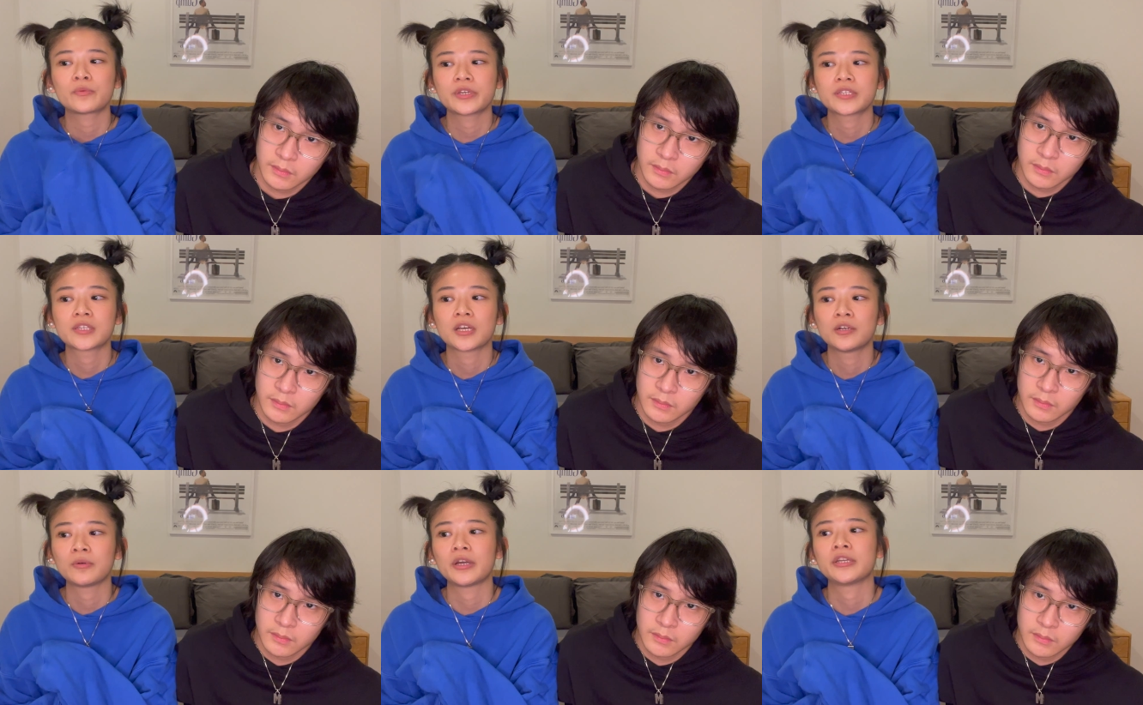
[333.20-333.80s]

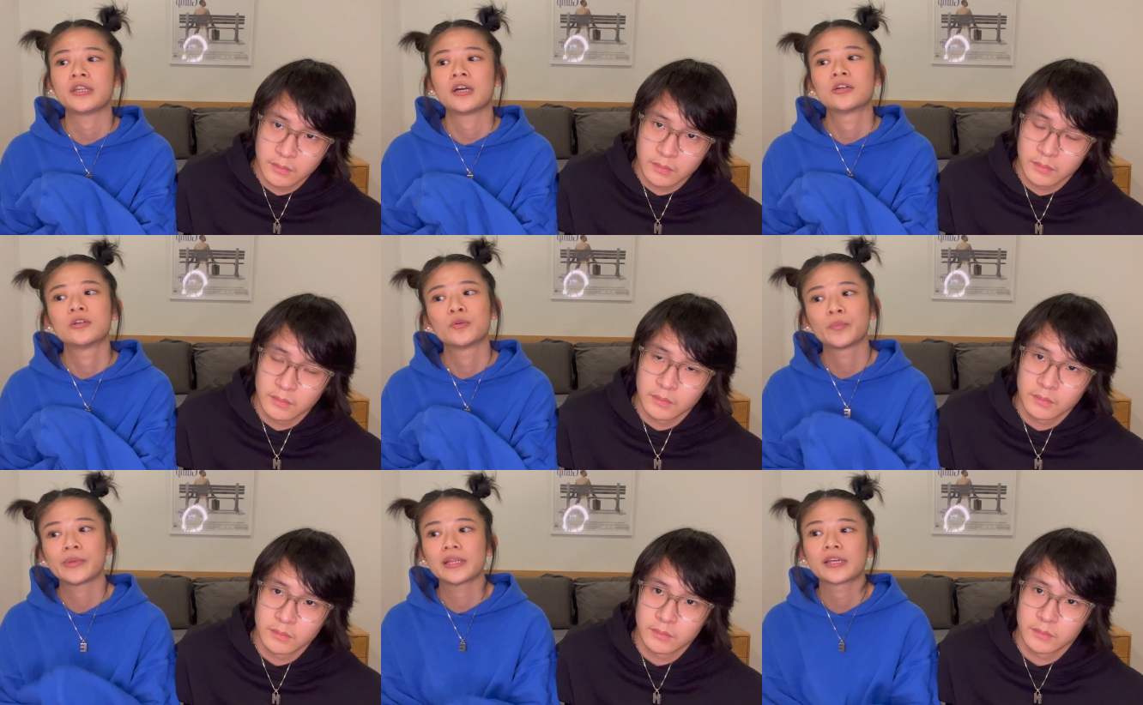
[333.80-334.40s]
Speaker 1: resale right now, it
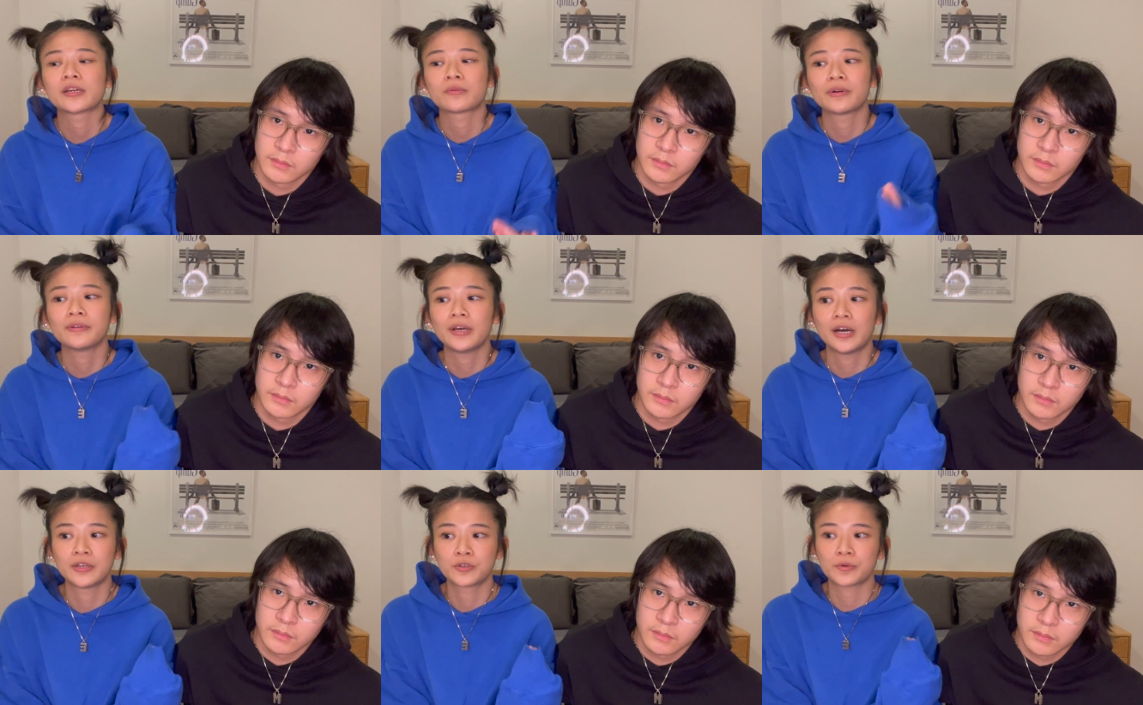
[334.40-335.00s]
would be like around
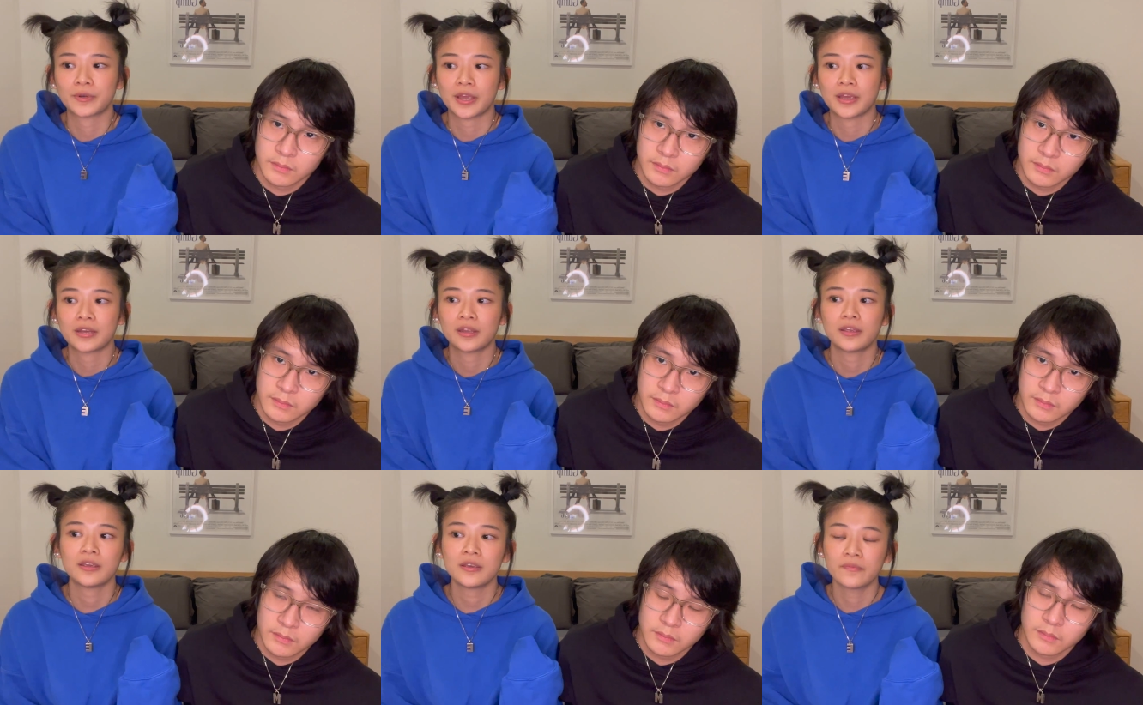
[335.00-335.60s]

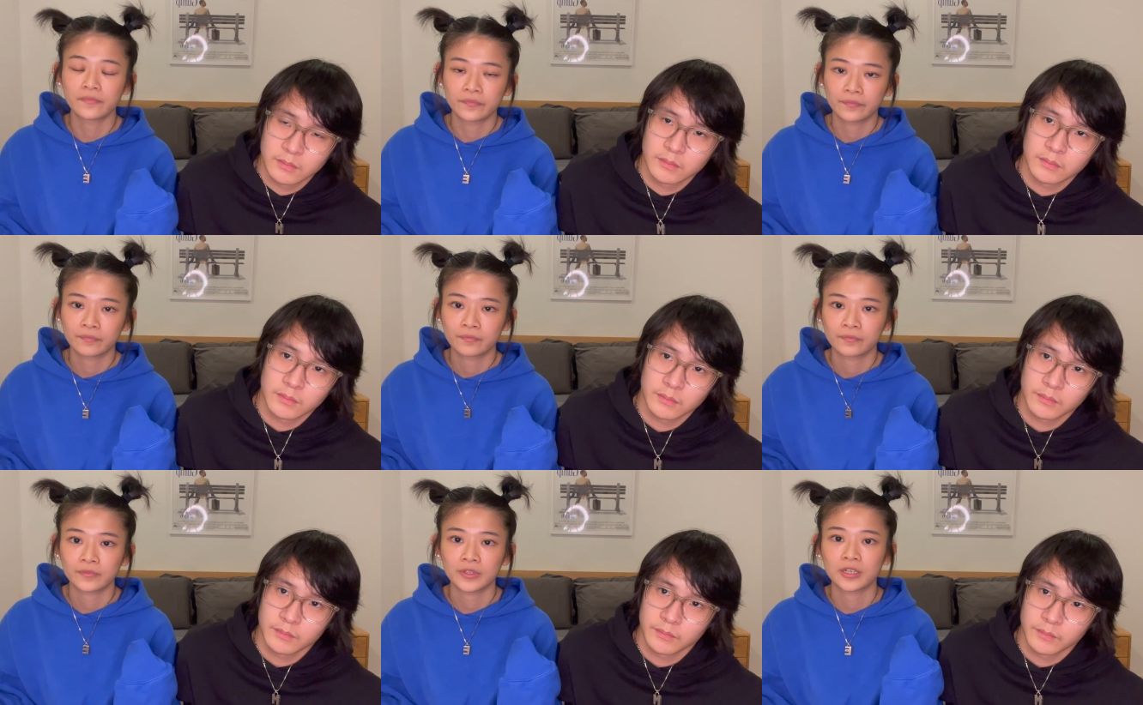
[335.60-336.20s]
180
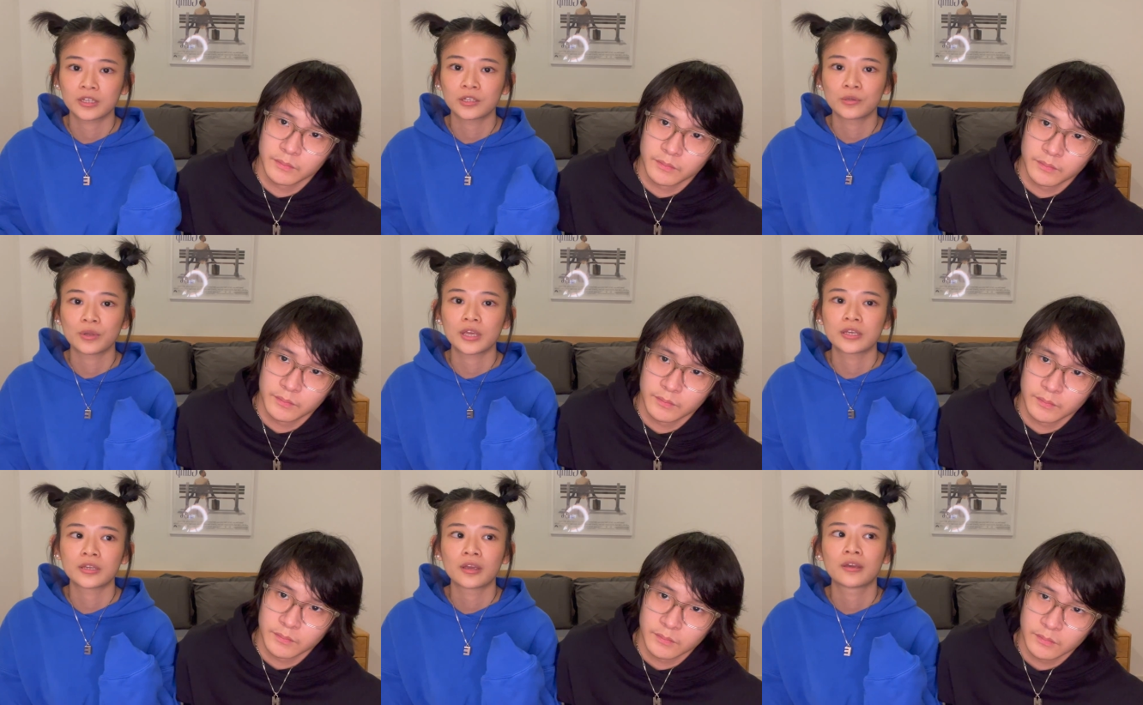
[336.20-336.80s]

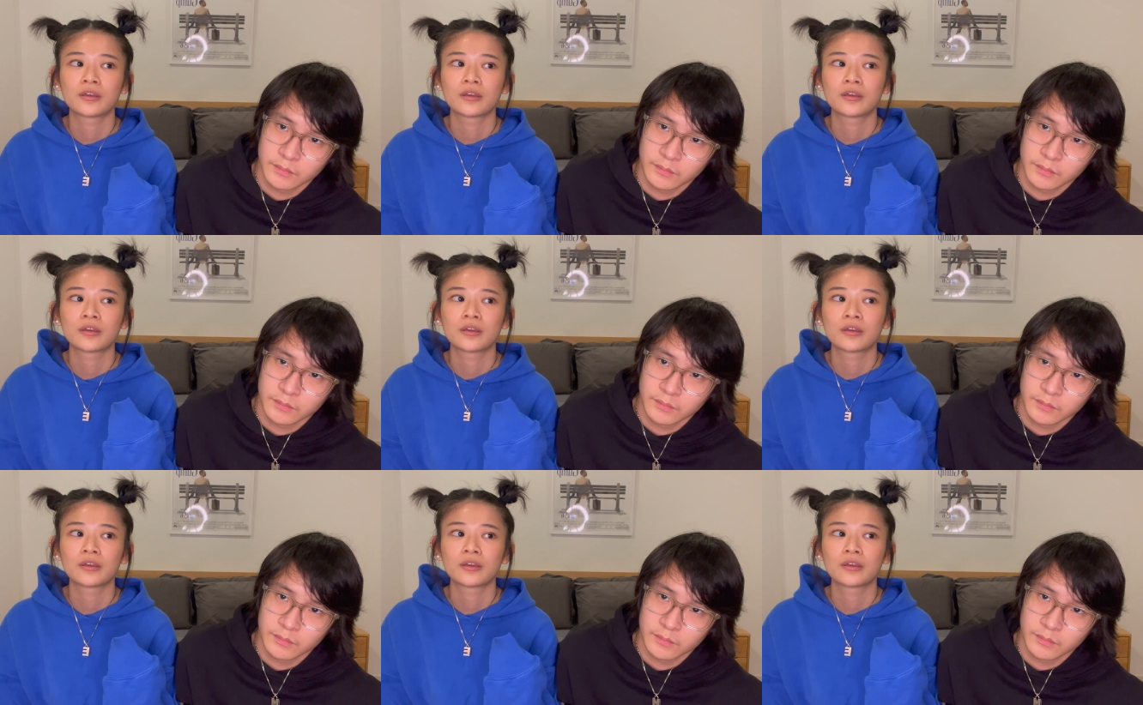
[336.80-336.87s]
including